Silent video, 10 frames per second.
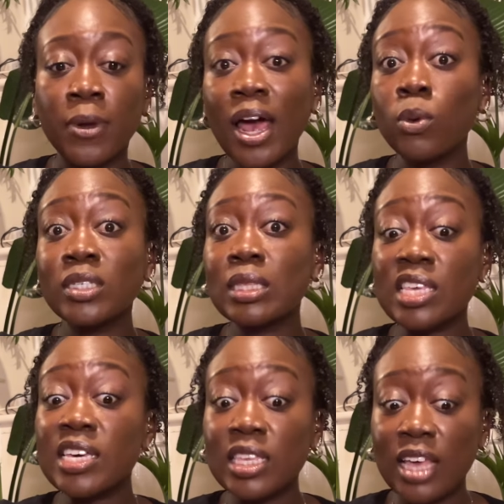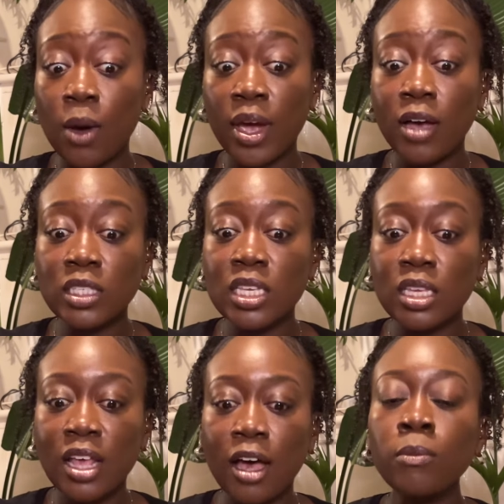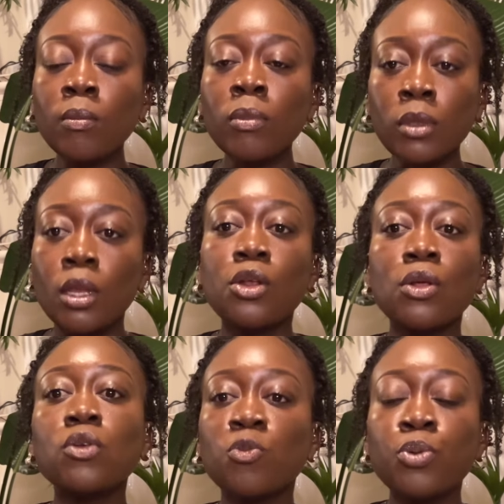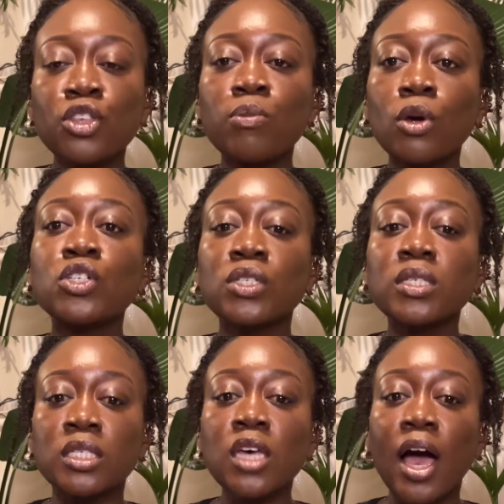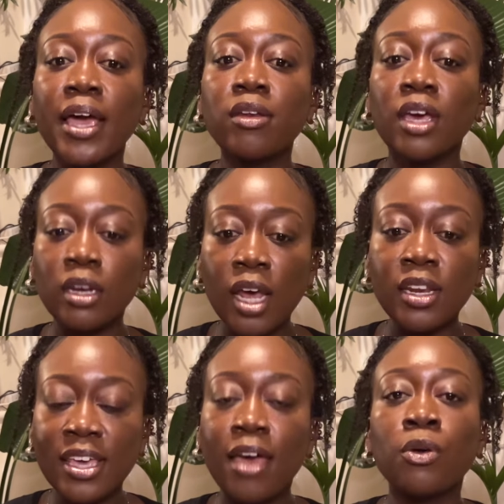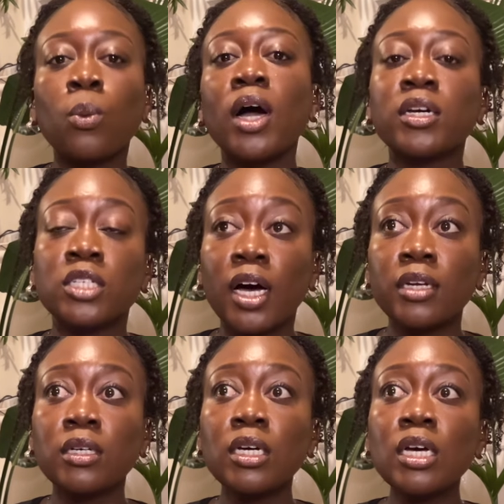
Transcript: But I wasn't thinking that way. I was thinking that, no, no, no, just put the emotions aside and, and get the work done.